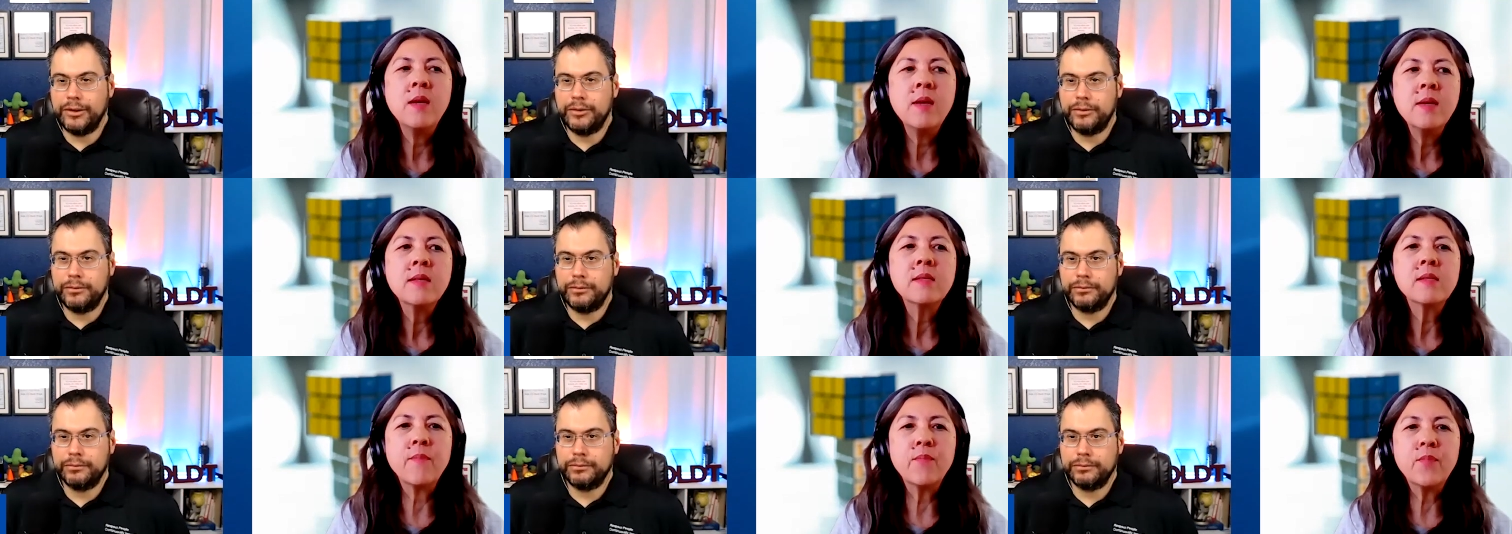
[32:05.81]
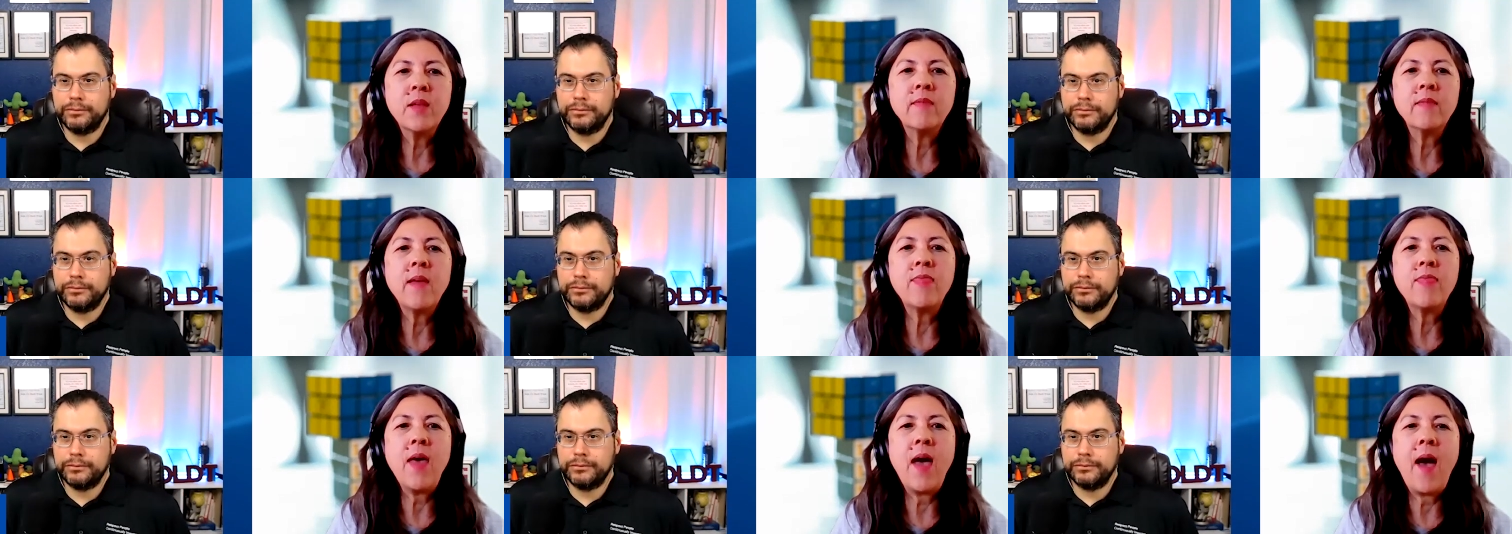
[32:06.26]
Speaker 1: something
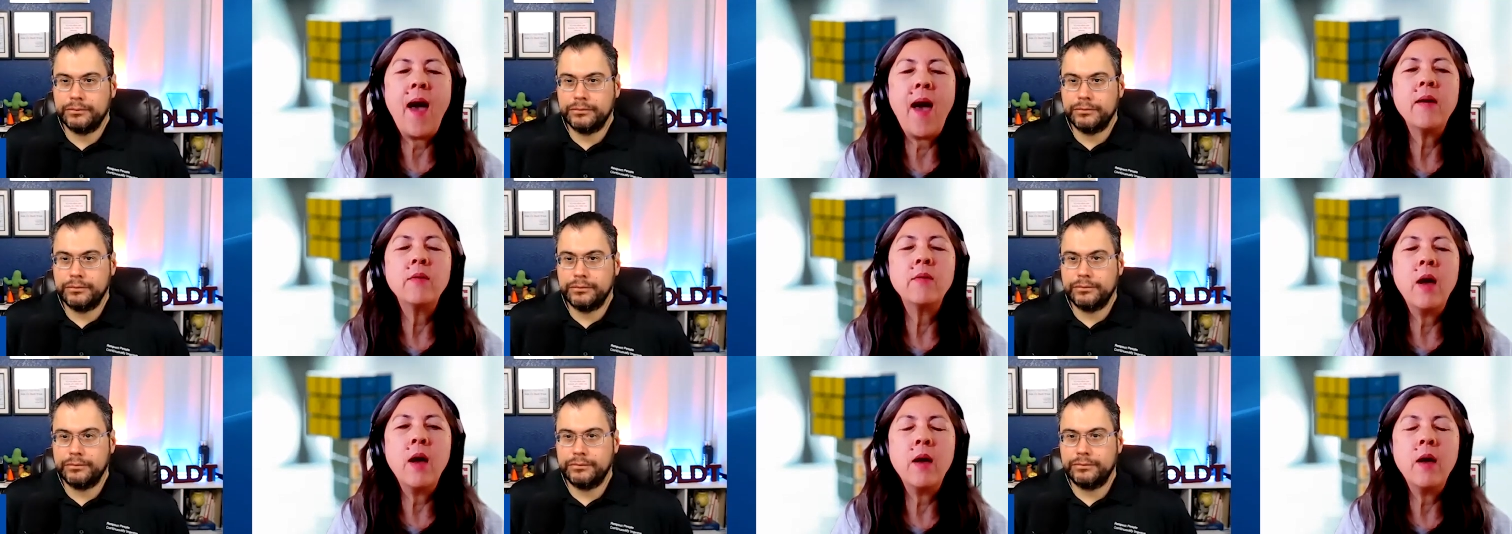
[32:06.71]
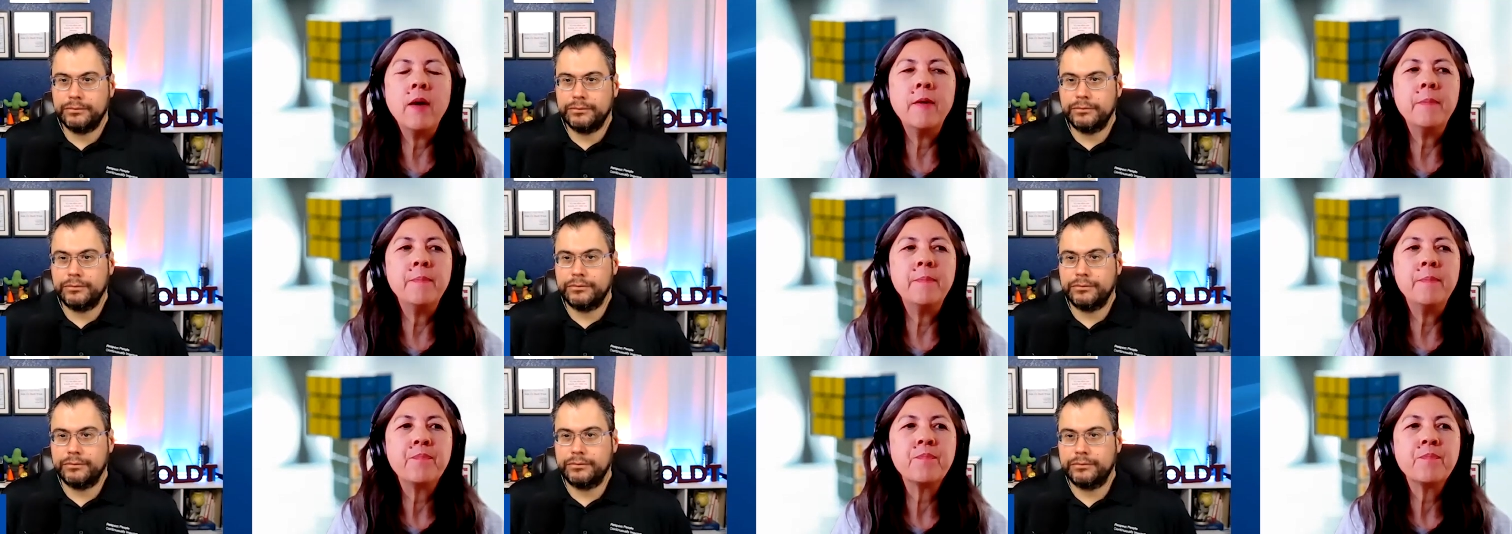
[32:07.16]
like that
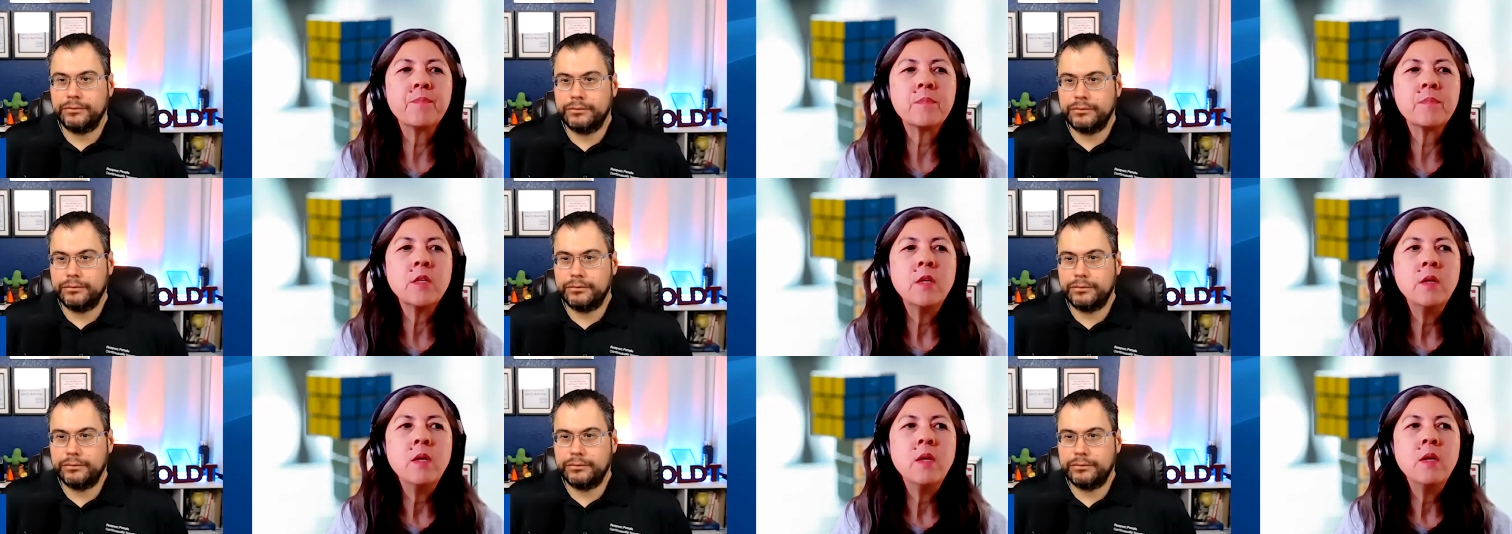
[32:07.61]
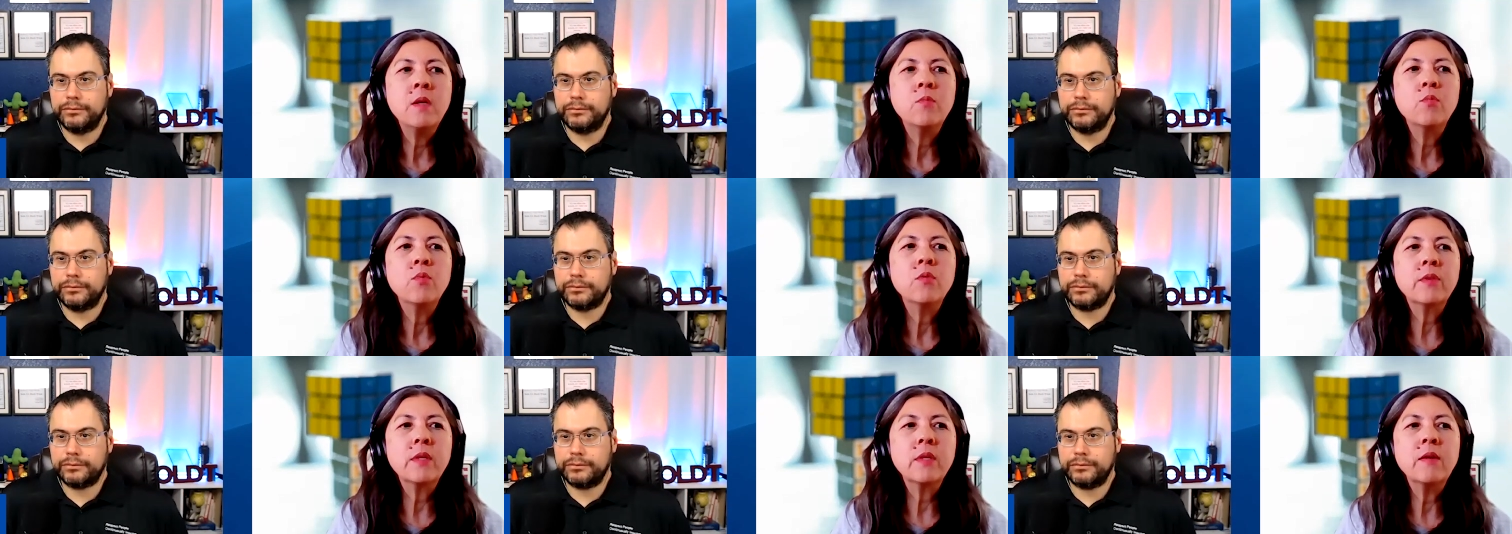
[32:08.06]
um
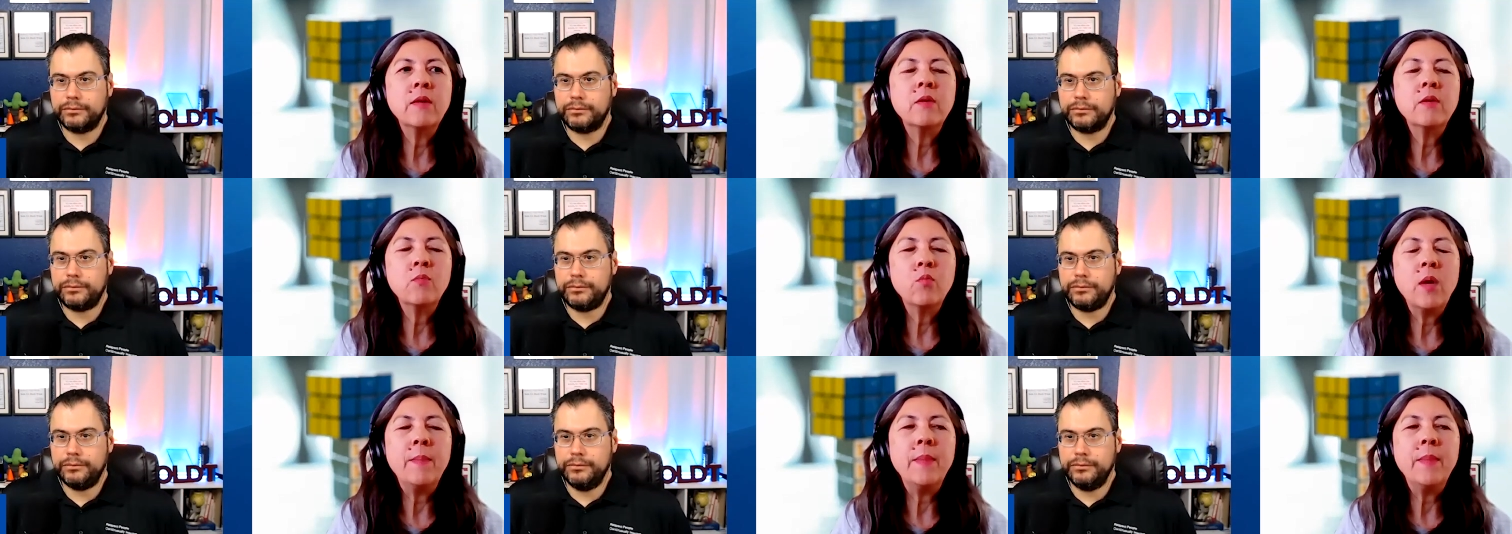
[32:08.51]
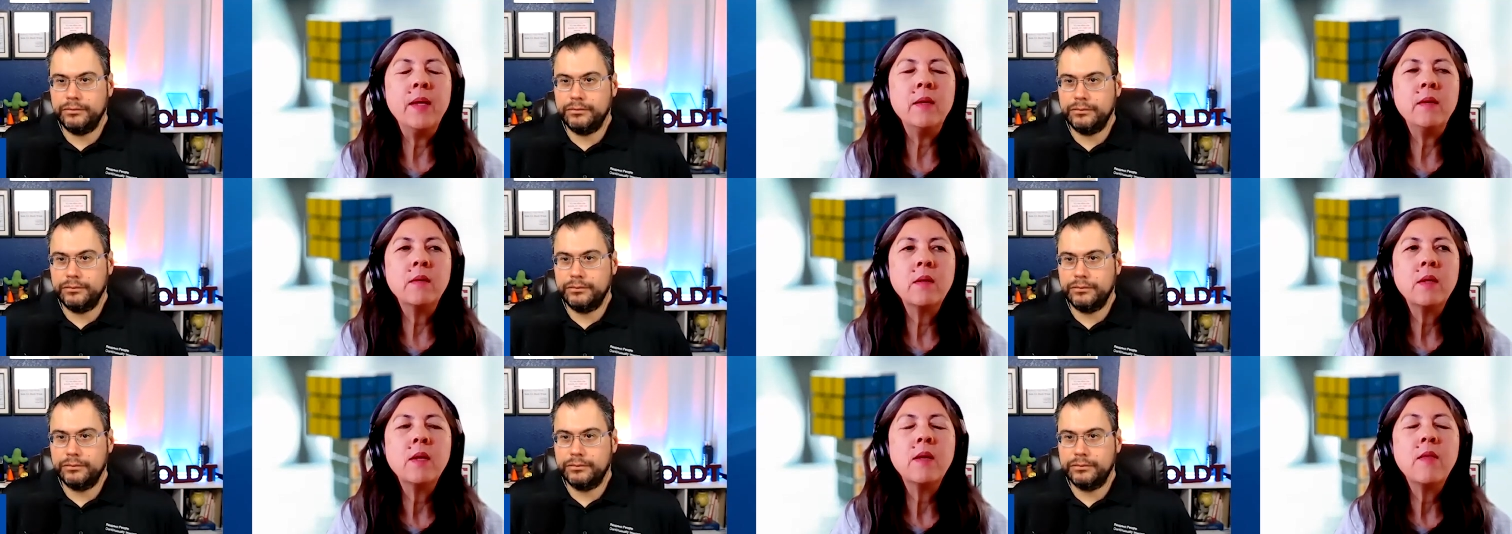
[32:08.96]
the women